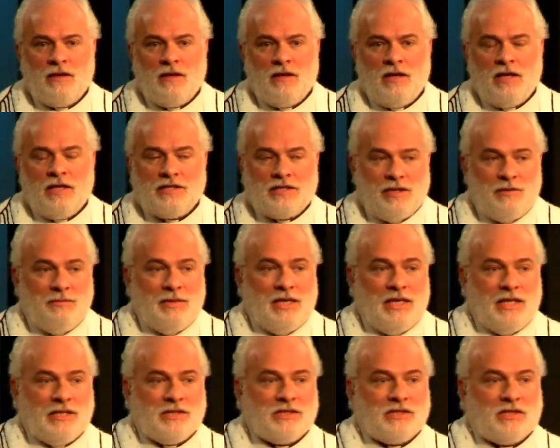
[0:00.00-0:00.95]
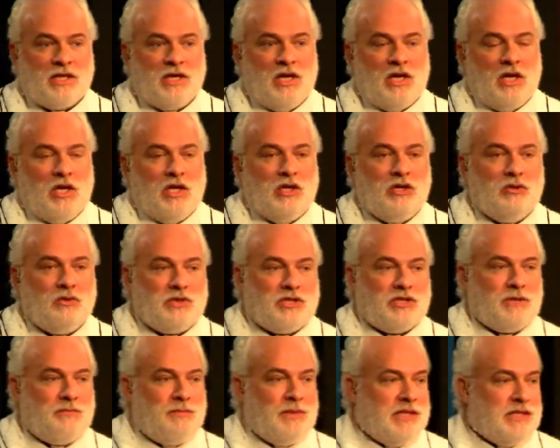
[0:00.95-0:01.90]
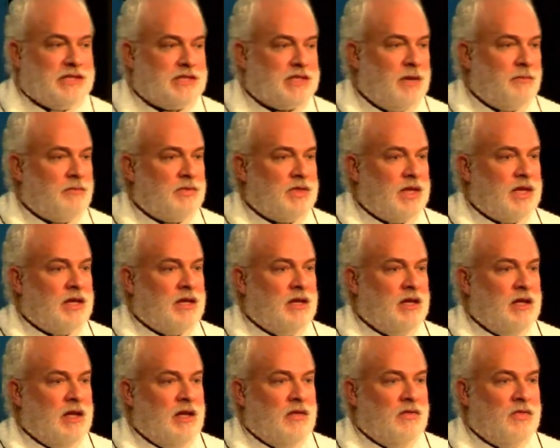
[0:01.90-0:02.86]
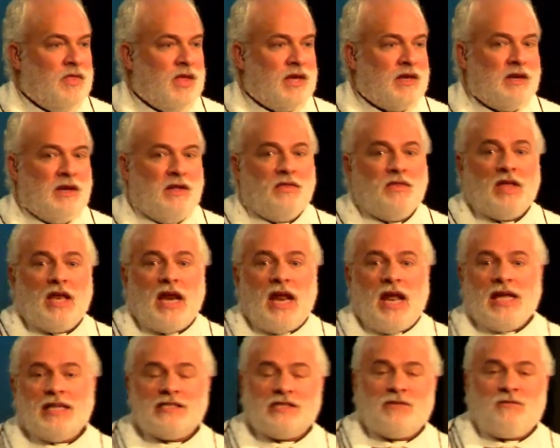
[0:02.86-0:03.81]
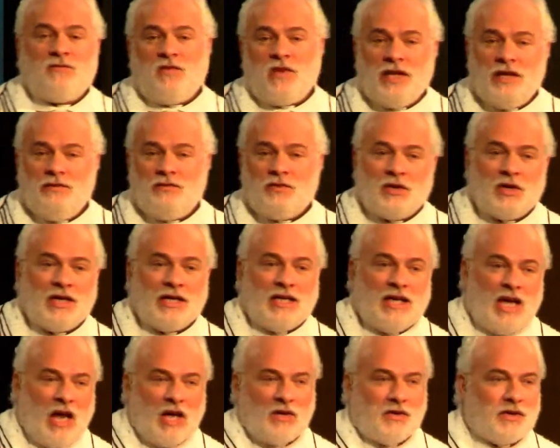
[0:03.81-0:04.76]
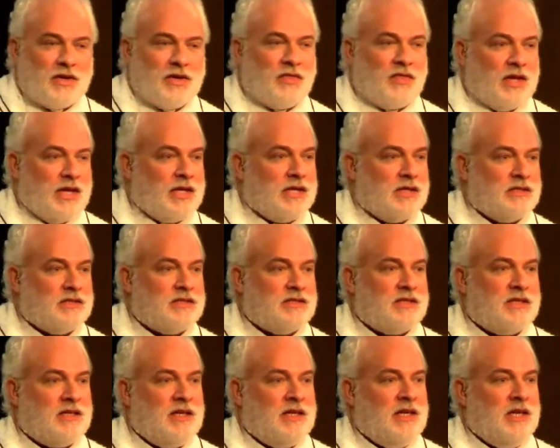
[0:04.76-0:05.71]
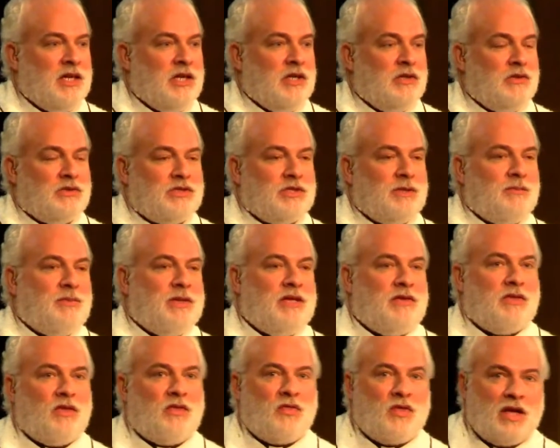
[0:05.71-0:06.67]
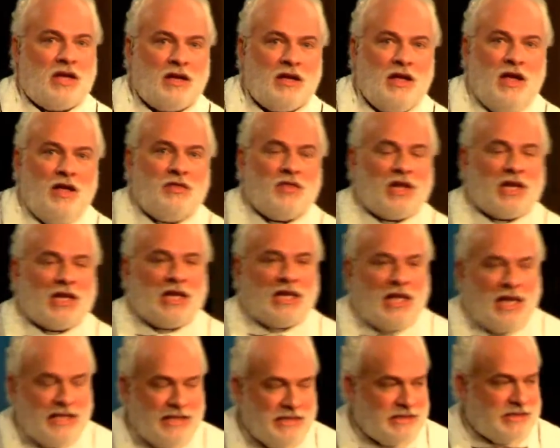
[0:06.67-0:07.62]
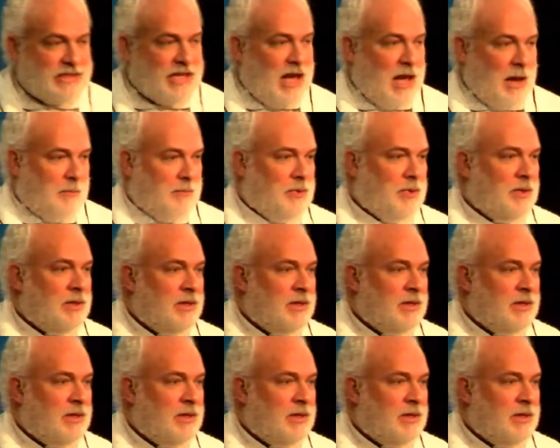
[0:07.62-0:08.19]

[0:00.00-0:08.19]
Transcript: Is he means you should be something that, that adds flavor and color to things. You should be the thing that lights up